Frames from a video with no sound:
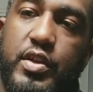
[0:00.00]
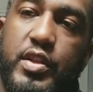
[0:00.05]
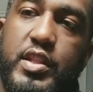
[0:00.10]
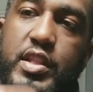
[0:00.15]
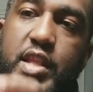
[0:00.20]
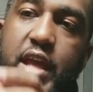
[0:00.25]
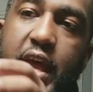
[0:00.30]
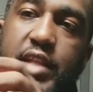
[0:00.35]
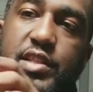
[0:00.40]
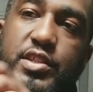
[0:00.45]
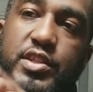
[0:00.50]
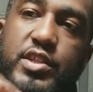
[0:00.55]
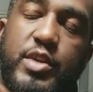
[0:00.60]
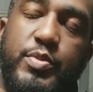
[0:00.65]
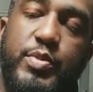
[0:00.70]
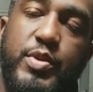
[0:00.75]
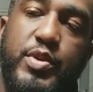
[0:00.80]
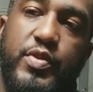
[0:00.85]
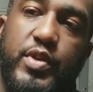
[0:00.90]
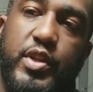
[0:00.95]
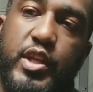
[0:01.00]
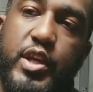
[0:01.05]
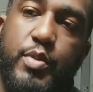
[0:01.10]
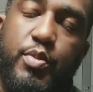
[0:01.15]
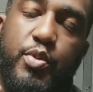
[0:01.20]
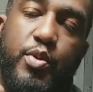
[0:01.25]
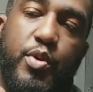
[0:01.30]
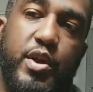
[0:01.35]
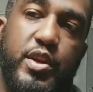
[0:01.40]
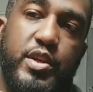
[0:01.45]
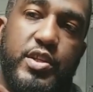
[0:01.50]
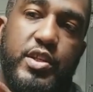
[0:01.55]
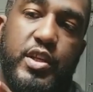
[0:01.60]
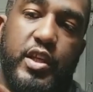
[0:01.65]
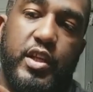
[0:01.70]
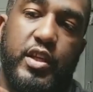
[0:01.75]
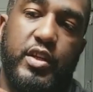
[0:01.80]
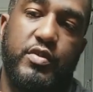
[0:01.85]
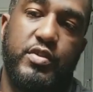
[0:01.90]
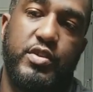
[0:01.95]
So that's going to be really
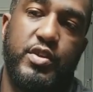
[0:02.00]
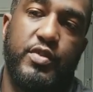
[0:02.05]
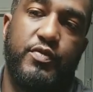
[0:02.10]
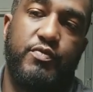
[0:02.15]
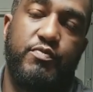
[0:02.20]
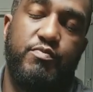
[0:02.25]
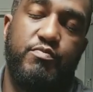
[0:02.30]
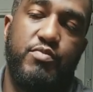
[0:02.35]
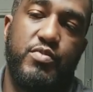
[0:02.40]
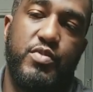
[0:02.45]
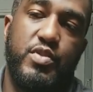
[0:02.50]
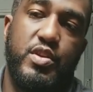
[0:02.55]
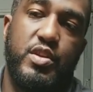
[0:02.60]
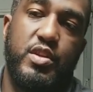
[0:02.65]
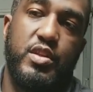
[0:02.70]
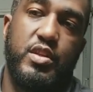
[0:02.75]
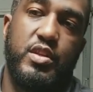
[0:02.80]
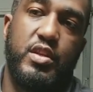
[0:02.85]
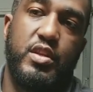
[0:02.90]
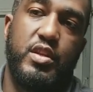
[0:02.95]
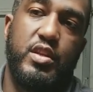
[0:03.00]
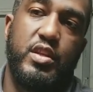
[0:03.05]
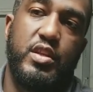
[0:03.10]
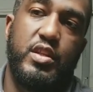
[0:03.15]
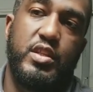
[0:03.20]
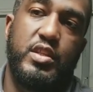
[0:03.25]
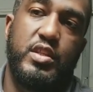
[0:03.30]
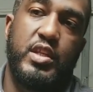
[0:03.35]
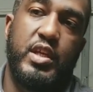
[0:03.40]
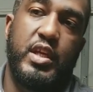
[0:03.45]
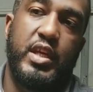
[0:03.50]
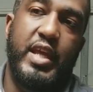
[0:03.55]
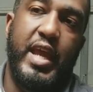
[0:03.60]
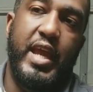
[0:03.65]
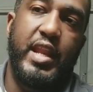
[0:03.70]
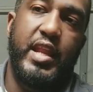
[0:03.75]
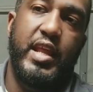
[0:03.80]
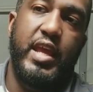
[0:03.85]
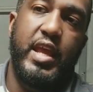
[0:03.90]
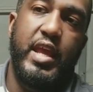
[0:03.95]
important to
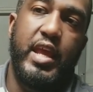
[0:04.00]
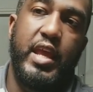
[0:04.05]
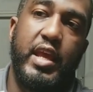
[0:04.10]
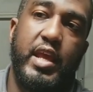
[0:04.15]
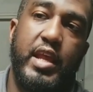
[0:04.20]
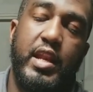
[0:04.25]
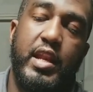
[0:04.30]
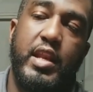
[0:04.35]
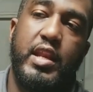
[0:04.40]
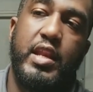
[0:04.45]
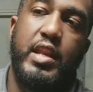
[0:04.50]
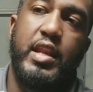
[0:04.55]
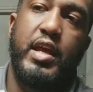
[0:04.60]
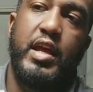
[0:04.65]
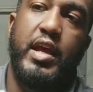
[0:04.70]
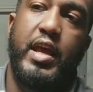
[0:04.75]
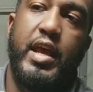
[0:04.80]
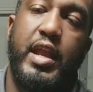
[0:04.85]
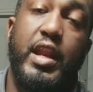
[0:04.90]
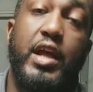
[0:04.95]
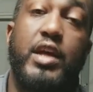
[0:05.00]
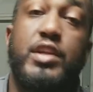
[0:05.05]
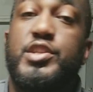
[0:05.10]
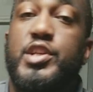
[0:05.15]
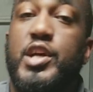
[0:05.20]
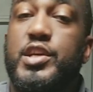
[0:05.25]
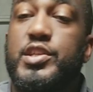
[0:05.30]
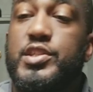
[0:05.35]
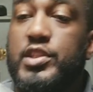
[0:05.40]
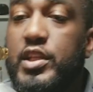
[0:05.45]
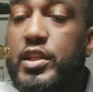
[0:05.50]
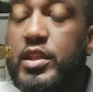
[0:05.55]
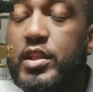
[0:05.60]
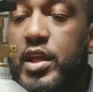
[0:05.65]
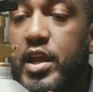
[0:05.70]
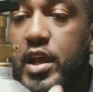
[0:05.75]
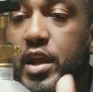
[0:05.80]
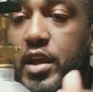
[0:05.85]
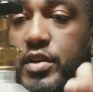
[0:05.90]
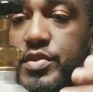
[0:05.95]
get in and
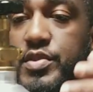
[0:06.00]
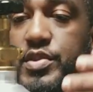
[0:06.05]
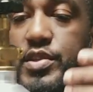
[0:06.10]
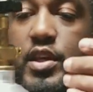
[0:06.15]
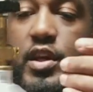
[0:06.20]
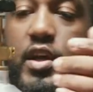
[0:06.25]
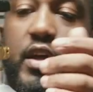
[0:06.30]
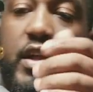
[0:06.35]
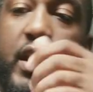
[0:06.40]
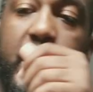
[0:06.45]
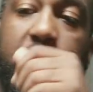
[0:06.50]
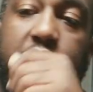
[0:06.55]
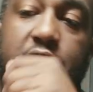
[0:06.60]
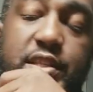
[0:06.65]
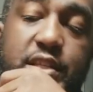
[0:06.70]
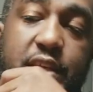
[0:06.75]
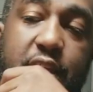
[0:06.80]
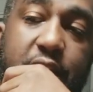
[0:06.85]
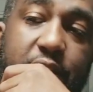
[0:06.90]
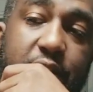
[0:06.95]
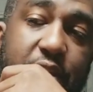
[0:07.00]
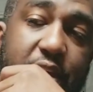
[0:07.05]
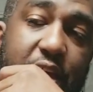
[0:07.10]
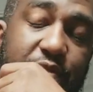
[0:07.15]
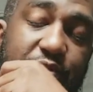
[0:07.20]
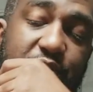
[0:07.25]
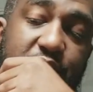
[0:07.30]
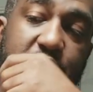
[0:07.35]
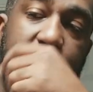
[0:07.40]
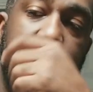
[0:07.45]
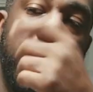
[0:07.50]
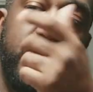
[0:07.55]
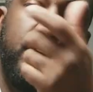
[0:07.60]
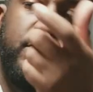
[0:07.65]
adjusted there. So like I said,